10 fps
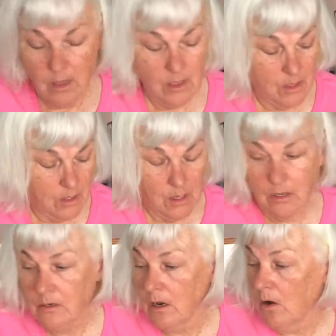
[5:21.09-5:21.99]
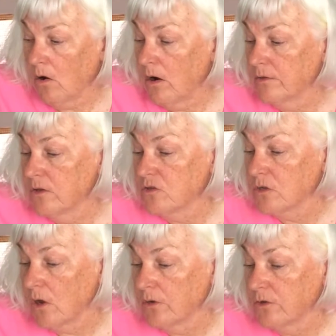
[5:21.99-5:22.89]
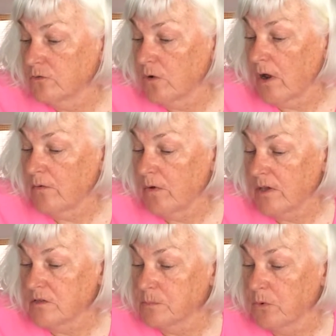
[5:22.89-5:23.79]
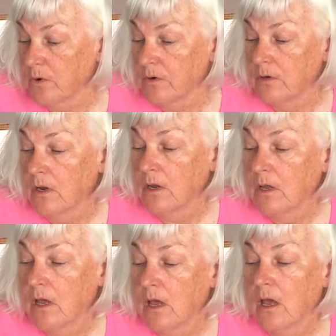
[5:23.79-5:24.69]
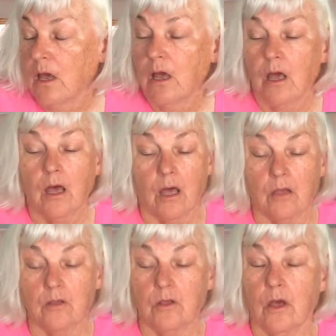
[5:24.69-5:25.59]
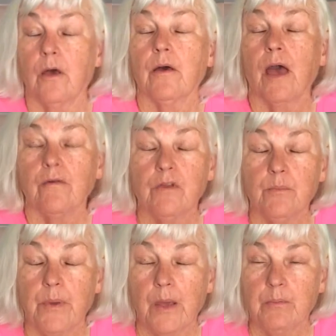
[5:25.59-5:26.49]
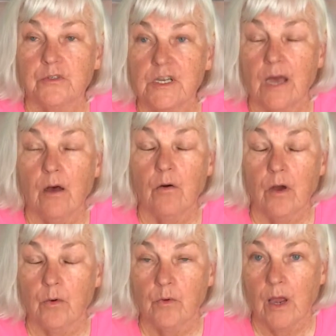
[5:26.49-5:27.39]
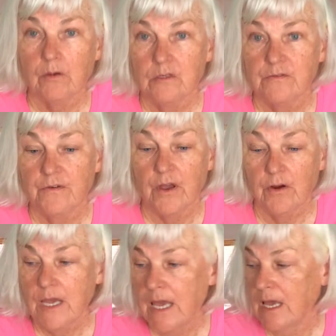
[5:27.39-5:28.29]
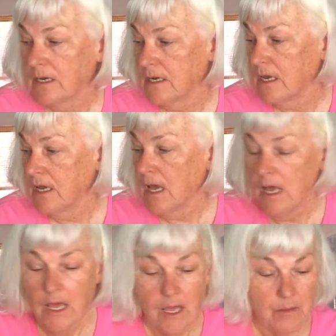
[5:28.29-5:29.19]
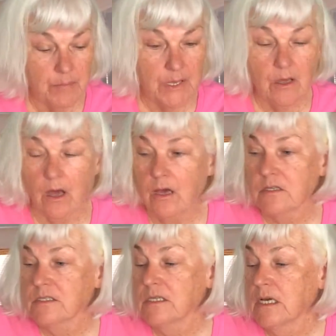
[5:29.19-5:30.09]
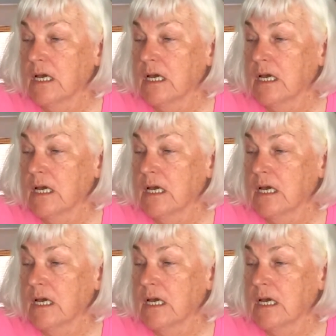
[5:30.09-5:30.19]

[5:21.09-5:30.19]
And on the dry erase board, having a paper towel around is very handy, because